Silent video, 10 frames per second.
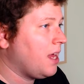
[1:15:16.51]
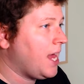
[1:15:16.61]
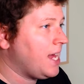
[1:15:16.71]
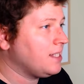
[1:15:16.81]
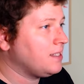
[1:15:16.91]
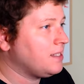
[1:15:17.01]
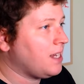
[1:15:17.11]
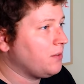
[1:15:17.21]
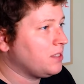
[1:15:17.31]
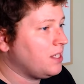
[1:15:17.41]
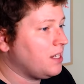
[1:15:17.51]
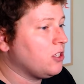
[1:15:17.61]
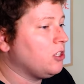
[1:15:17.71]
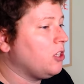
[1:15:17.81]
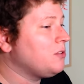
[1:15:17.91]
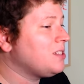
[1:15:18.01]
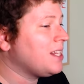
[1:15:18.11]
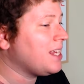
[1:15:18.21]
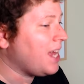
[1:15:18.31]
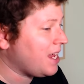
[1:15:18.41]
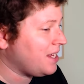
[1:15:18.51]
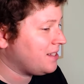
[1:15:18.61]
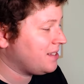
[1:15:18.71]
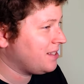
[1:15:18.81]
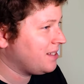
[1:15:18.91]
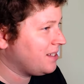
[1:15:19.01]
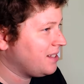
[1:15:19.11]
as I was getting close to the gates,